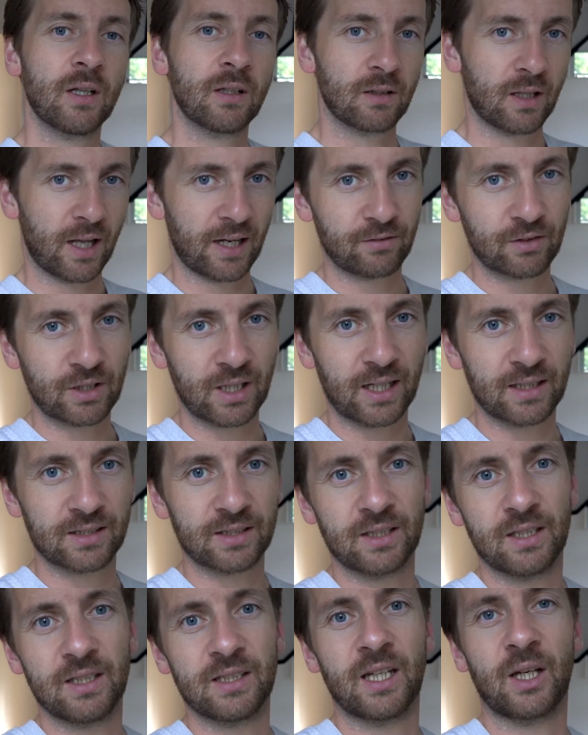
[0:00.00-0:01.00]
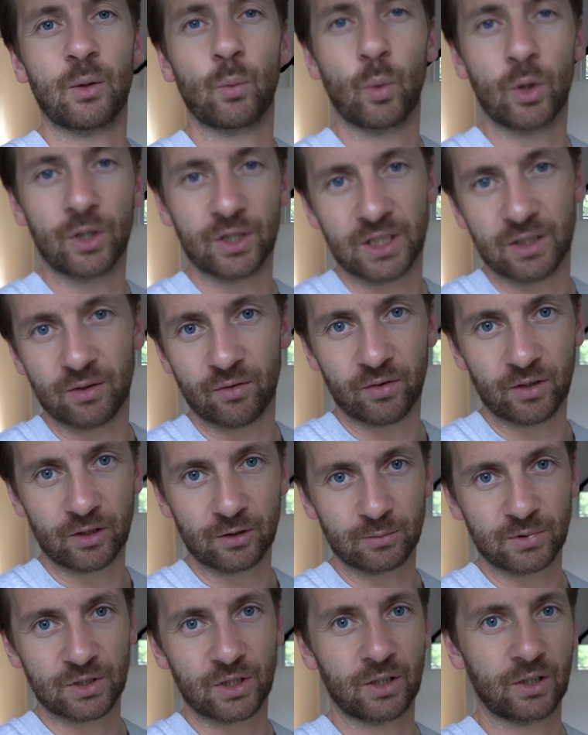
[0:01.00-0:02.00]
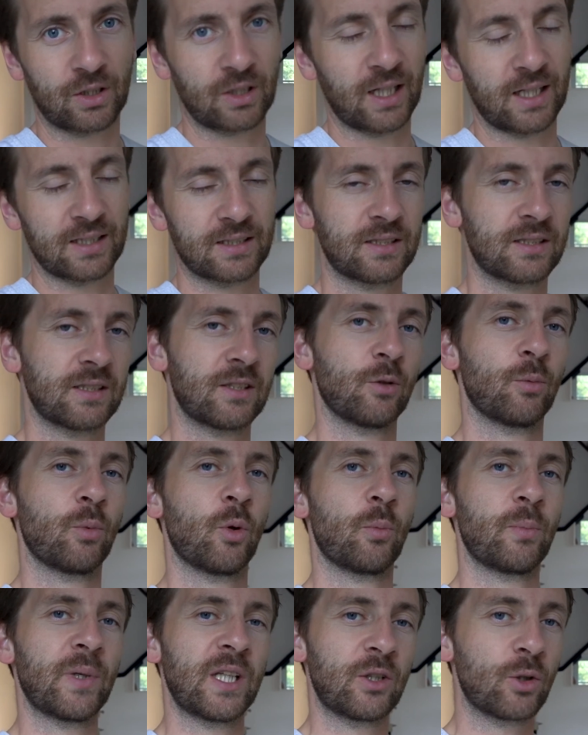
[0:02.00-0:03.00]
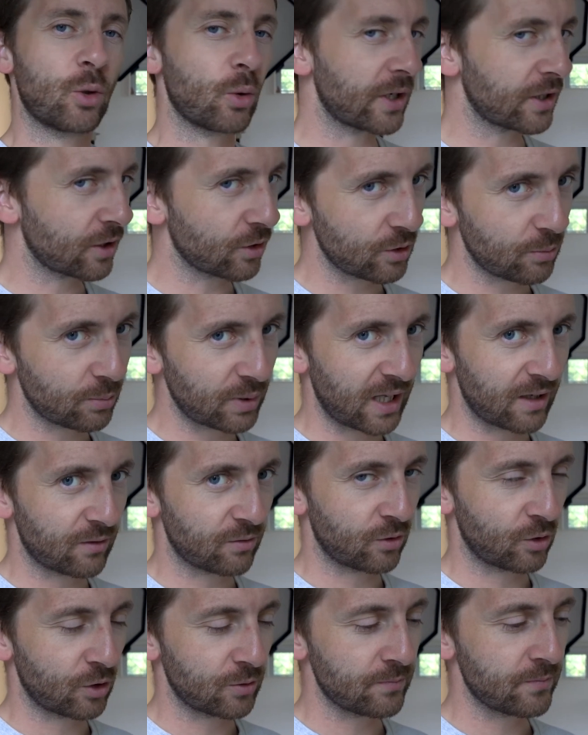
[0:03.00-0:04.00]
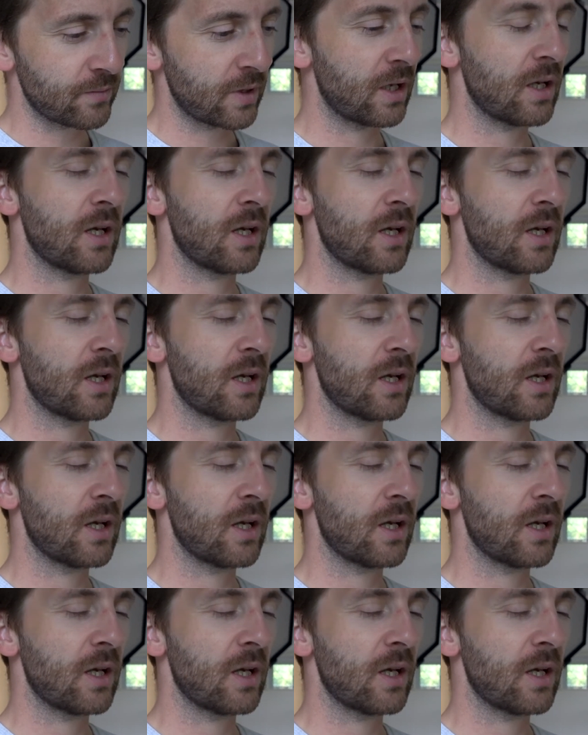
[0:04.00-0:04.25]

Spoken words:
live classes and where she films her classes that will be going on the platform.